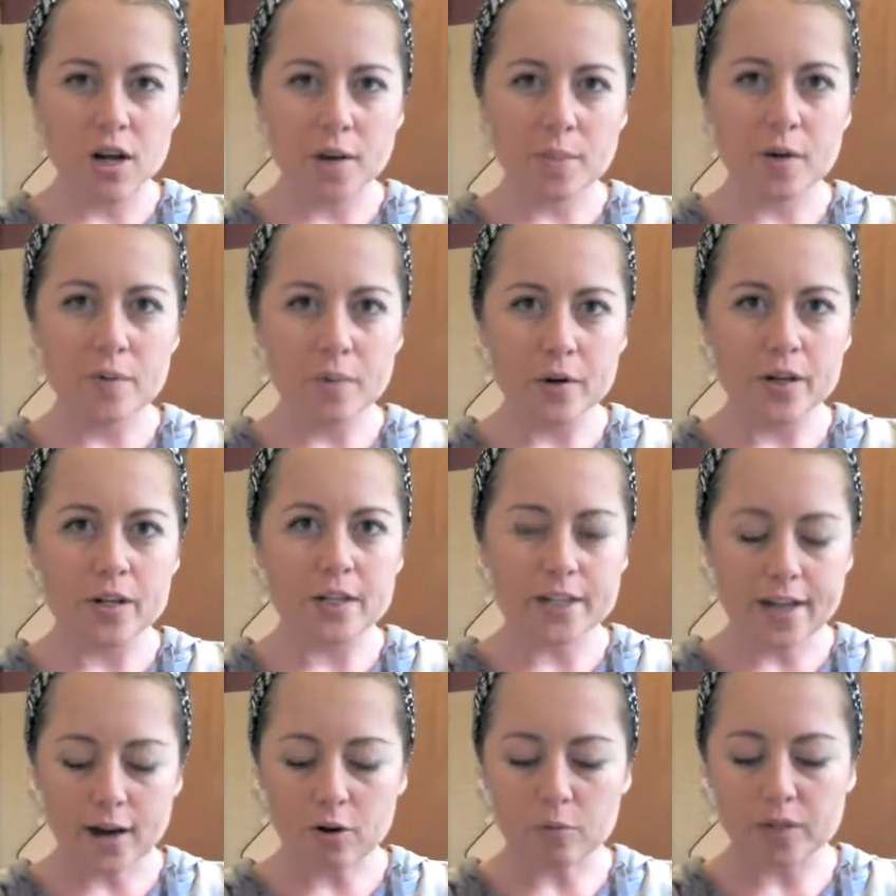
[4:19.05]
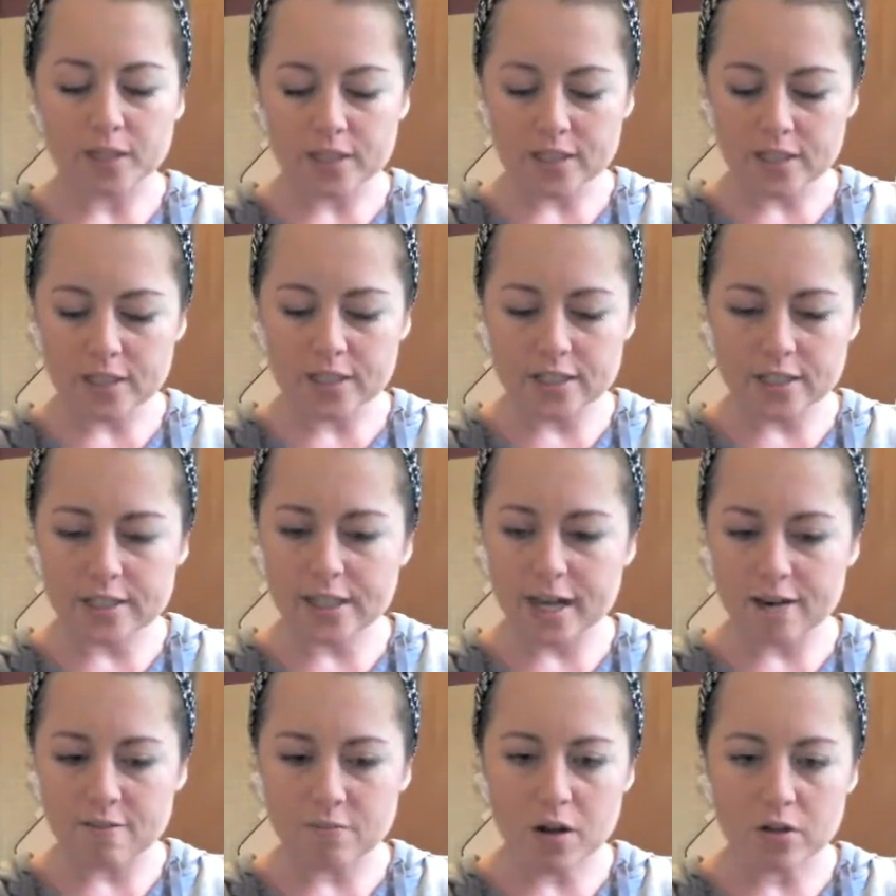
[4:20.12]
I'm going to put it in now because it needs to
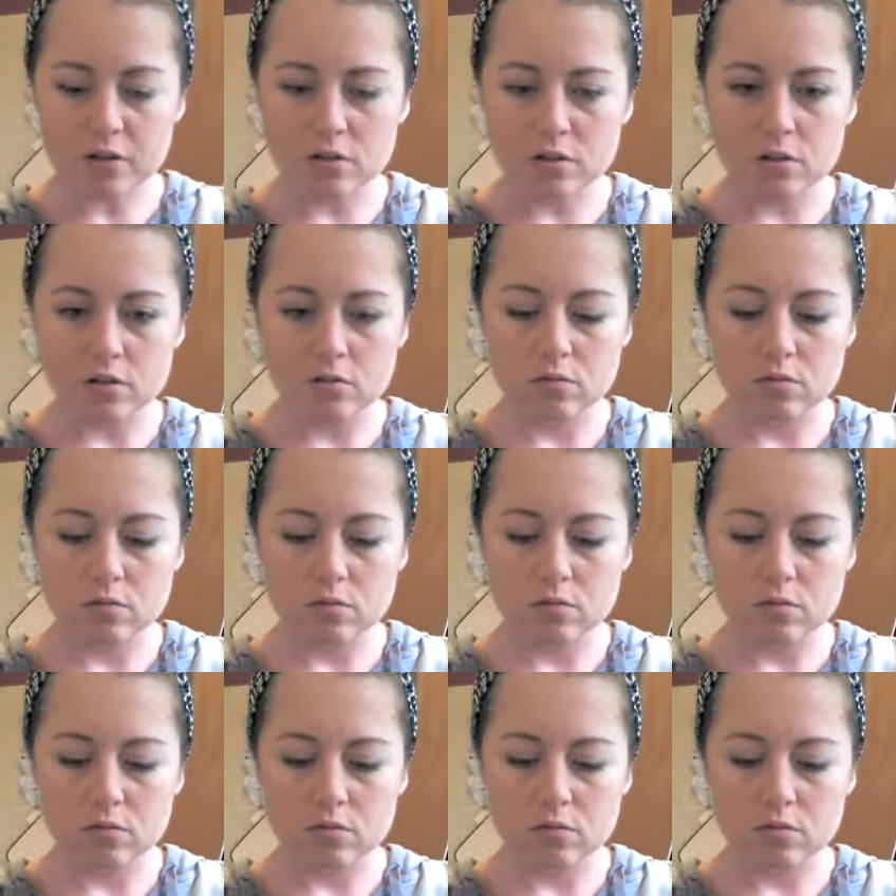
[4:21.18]
kind of melt.